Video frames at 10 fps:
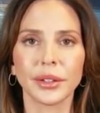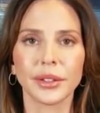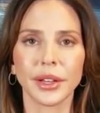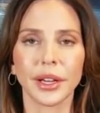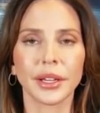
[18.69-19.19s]

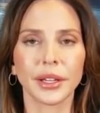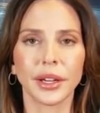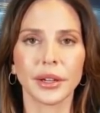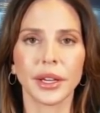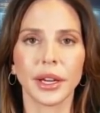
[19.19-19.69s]
sign in
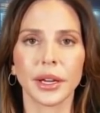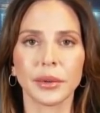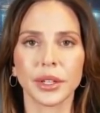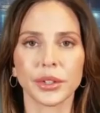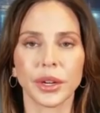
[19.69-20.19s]
on AI
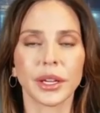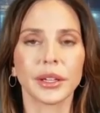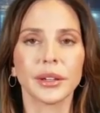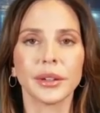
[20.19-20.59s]
BitTrade.